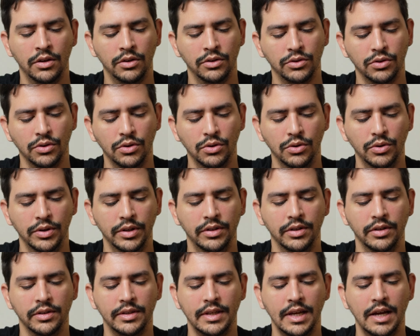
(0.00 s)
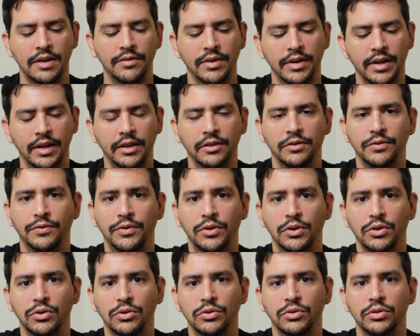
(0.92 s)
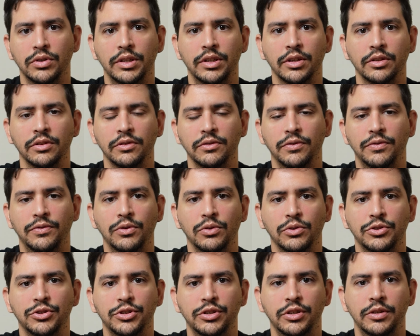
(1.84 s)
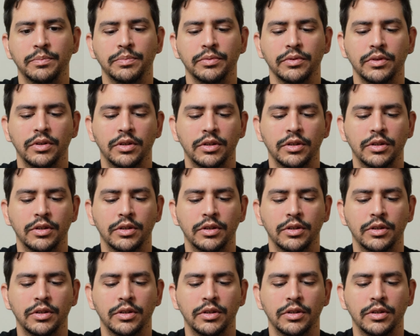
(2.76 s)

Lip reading: So it does have a nice feel. It doesn't feel cheap,